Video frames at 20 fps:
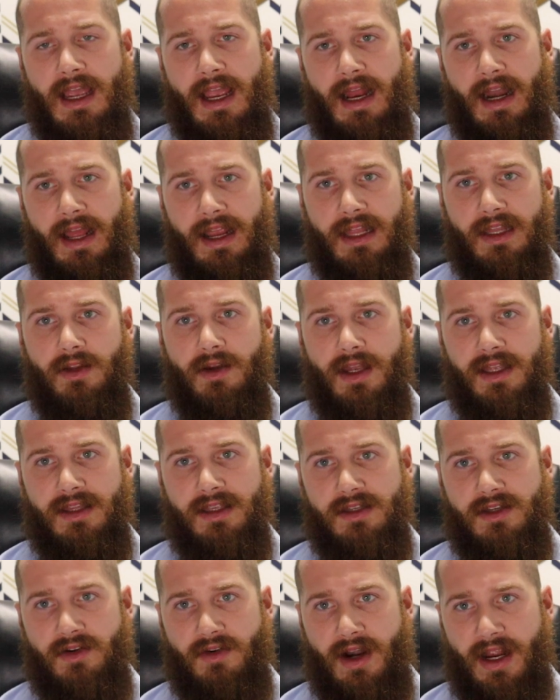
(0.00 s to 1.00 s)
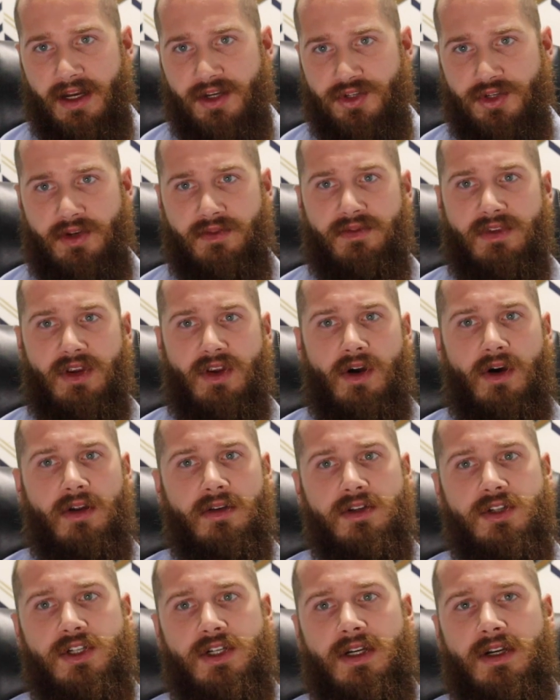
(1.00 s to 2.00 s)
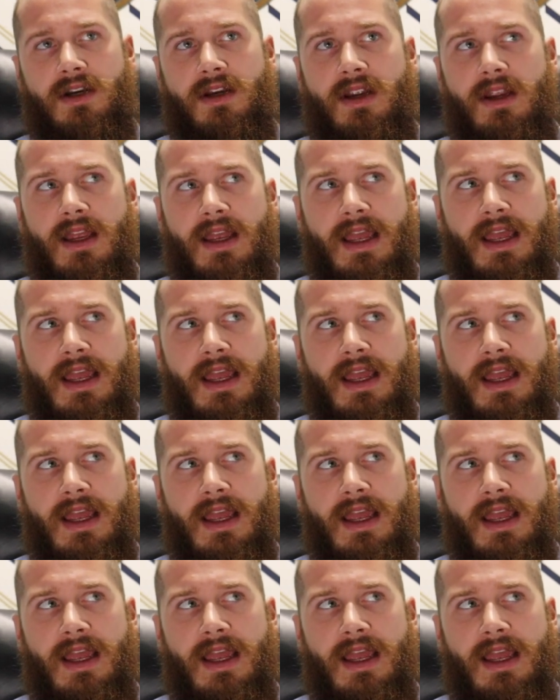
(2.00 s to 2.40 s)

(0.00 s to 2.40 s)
and I can look at the direction of the culture,